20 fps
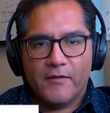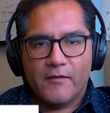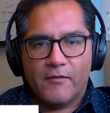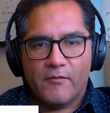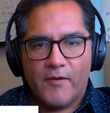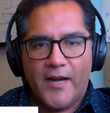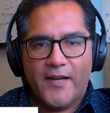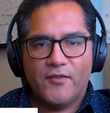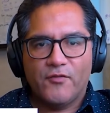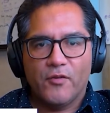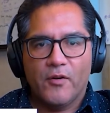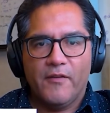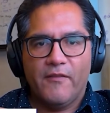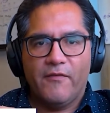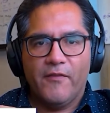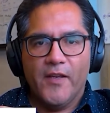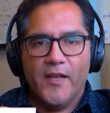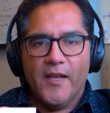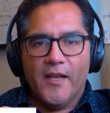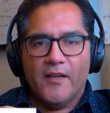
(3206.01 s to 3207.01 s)
Right. So
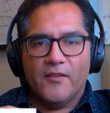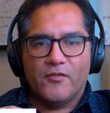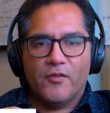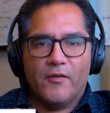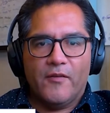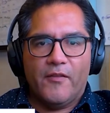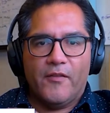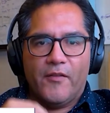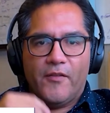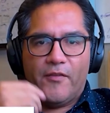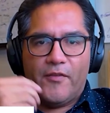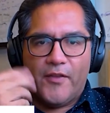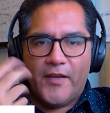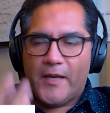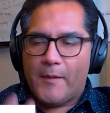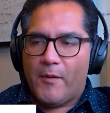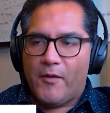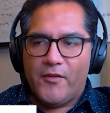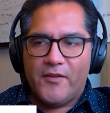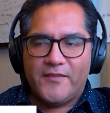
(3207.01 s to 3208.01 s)

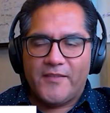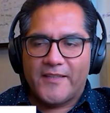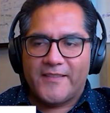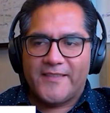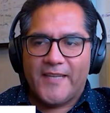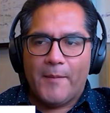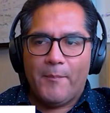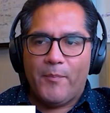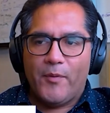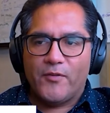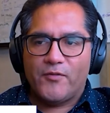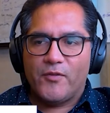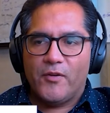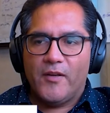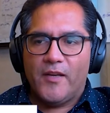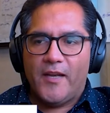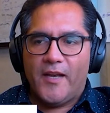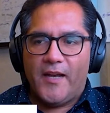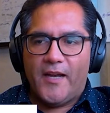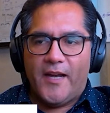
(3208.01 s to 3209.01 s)
think about this example. So
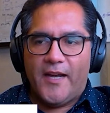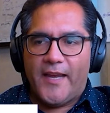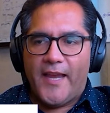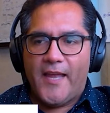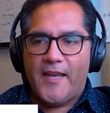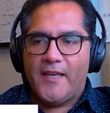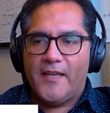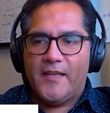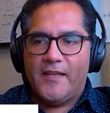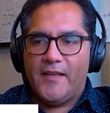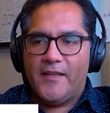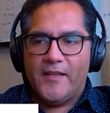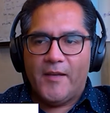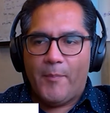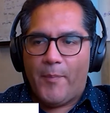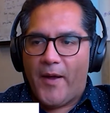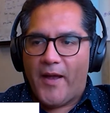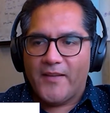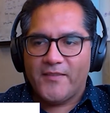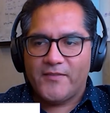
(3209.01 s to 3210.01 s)
again, in the
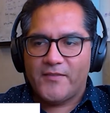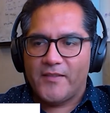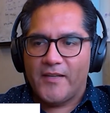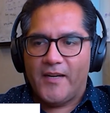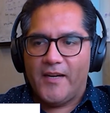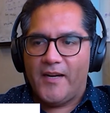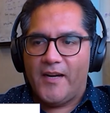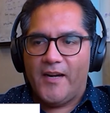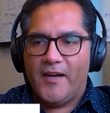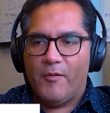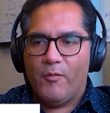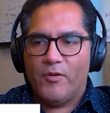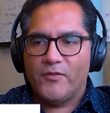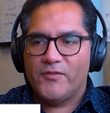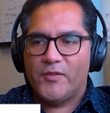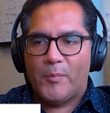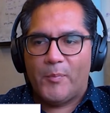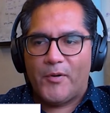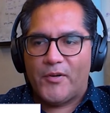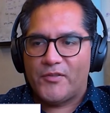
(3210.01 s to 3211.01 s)
past, I
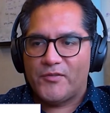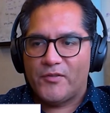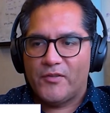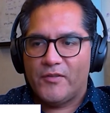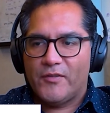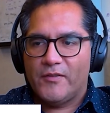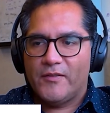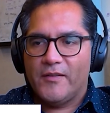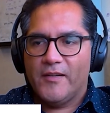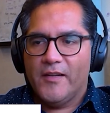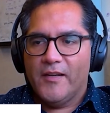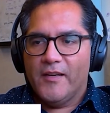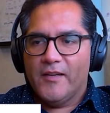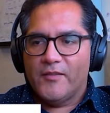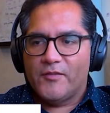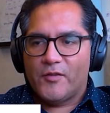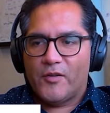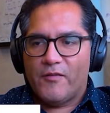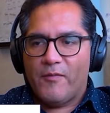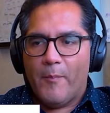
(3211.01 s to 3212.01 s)
was the person
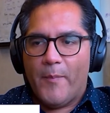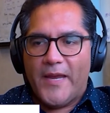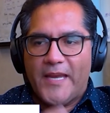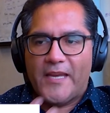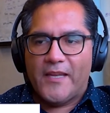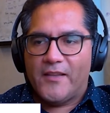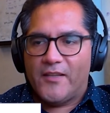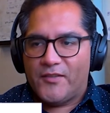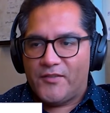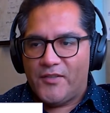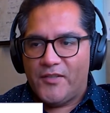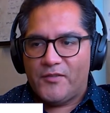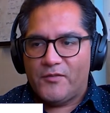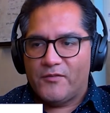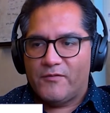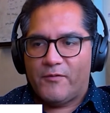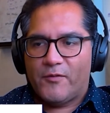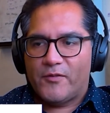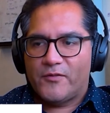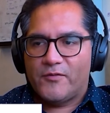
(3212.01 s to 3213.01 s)
sort of making
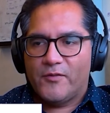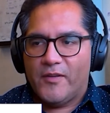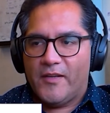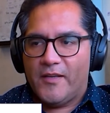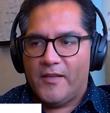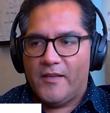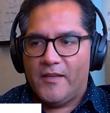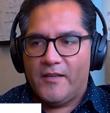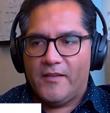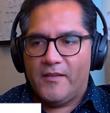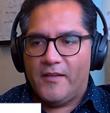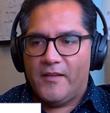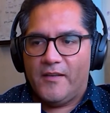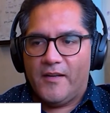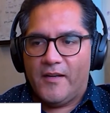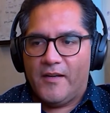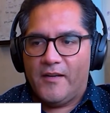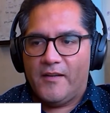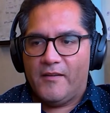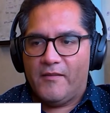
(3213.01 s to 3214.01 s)
decisions for
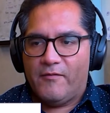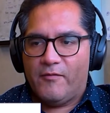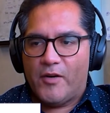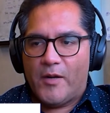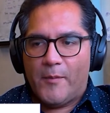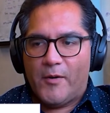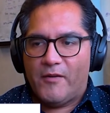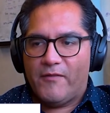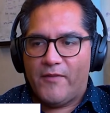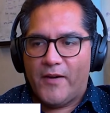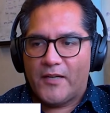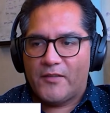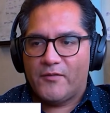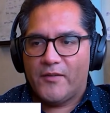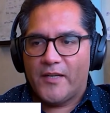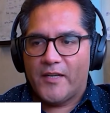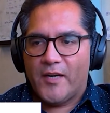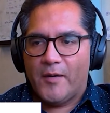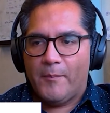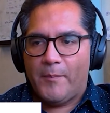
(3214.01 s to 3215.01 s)
a
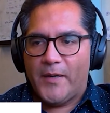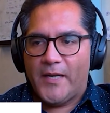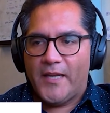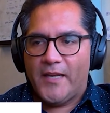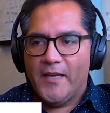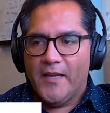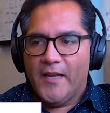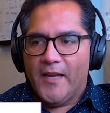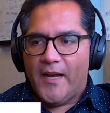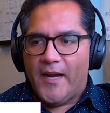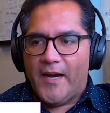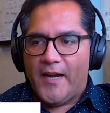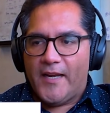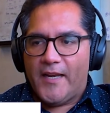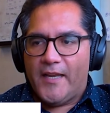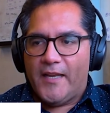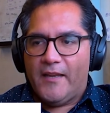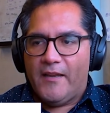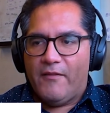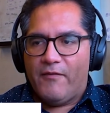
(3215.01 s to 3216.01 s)
manufacturing company. And
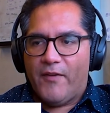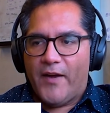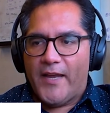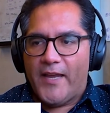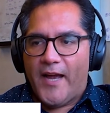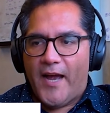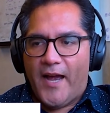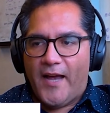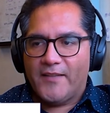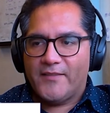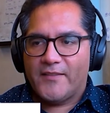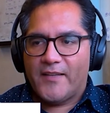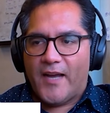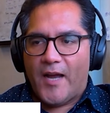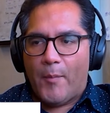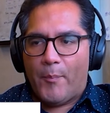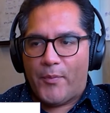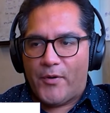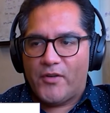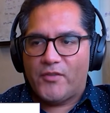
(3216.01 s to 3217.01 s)
if I ask
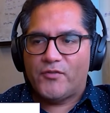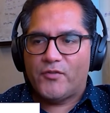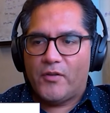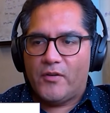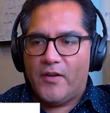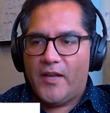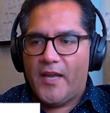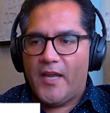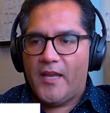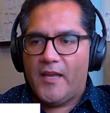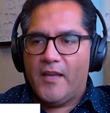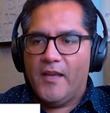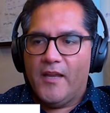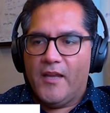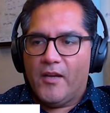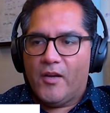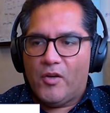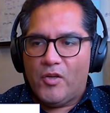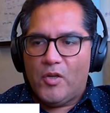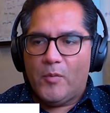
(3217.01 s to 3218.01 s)
a person, hey,
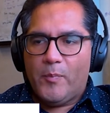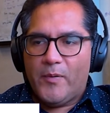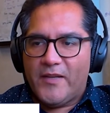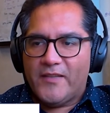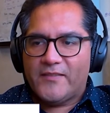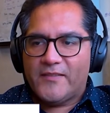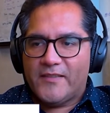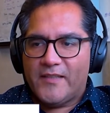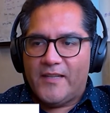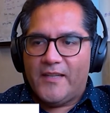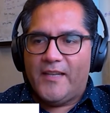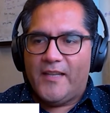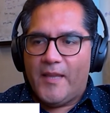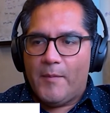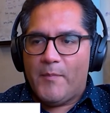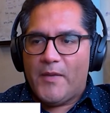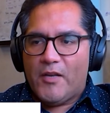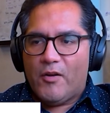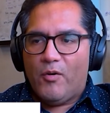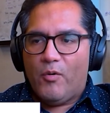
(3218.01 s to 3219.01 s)
could you please let
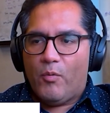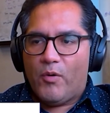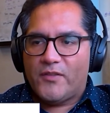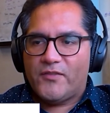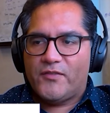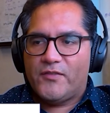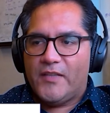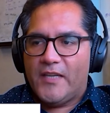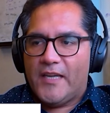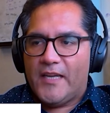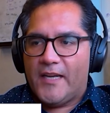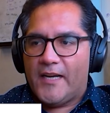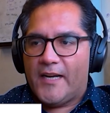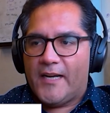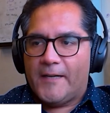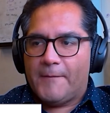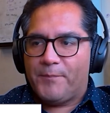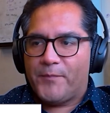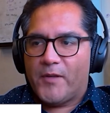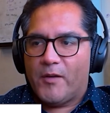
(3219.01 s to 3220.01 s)
me know what's the
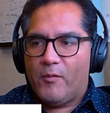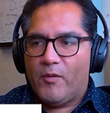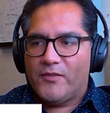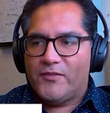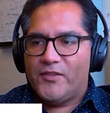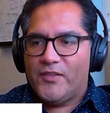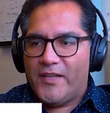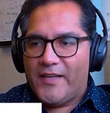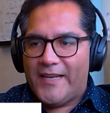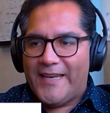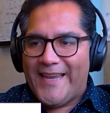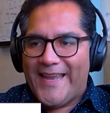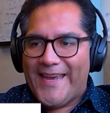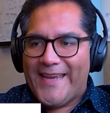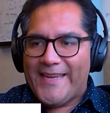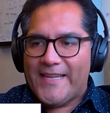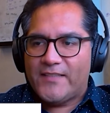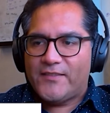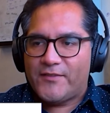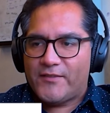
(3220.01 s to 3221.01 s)

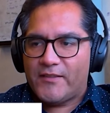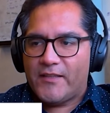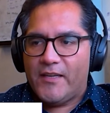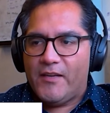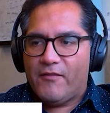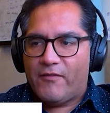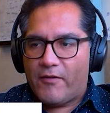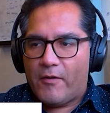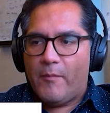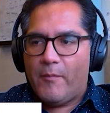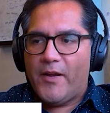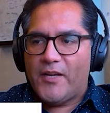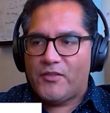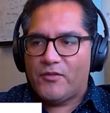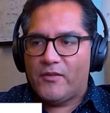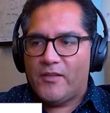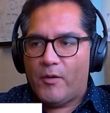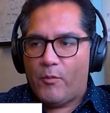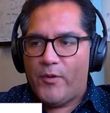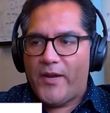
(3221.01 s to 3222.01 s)
latest
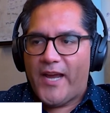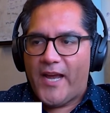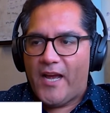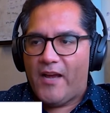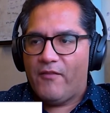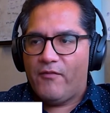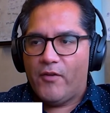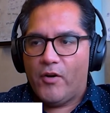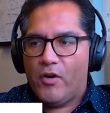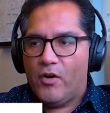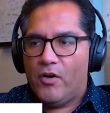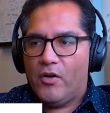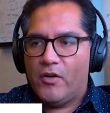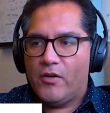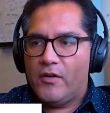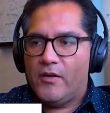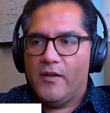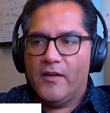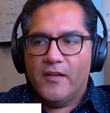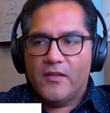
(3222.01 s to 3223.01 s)
information that we have
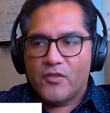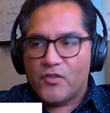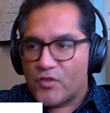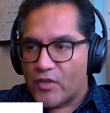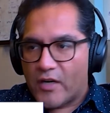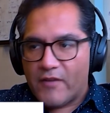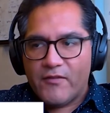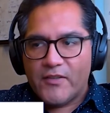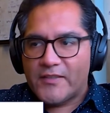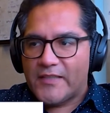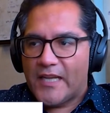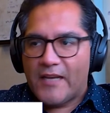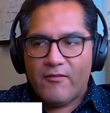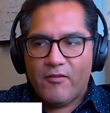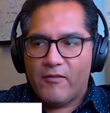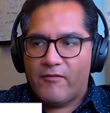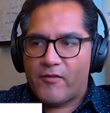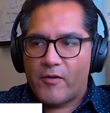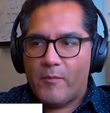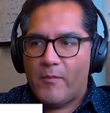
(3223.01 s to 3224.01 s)
on service
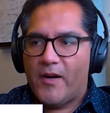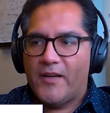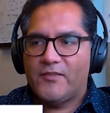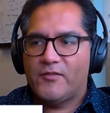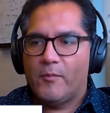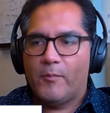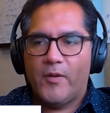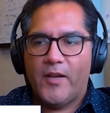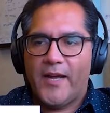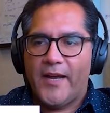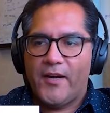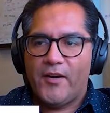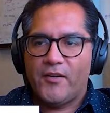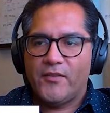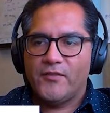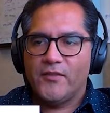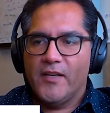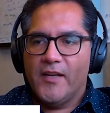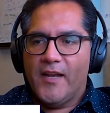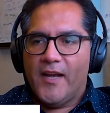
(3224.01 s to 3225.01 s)
level from my
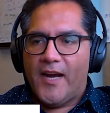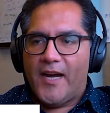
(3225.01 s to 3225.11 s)
suppliers?